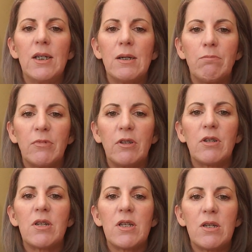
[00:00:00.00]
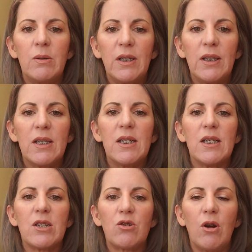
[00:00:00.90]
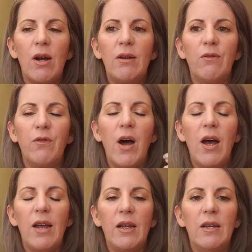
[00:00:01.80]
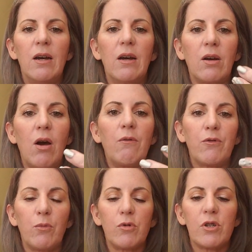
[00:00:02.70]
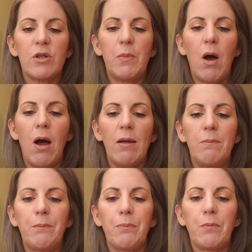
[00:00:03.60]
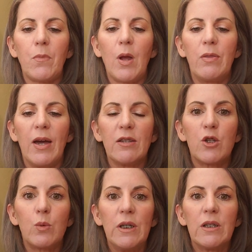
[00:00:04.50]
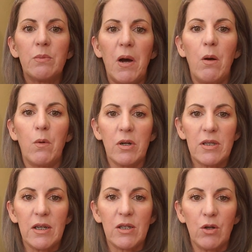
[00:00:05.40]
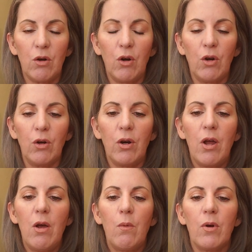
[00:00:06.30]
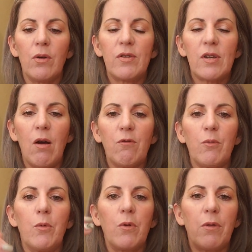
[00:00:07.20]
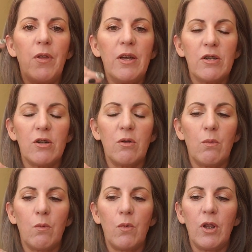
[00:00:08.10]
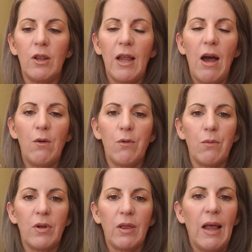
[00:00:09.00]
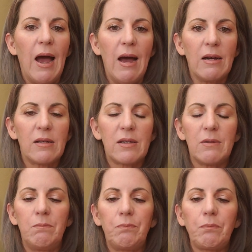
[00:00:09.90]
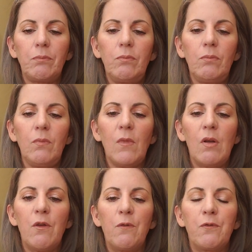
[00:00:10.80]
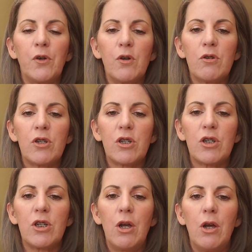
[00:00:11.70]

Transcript: I'm doing this, trying to find a comfortable spot, that sweet spot where it doesn't hurt, where it's comfortable, where things will allow to relax. The first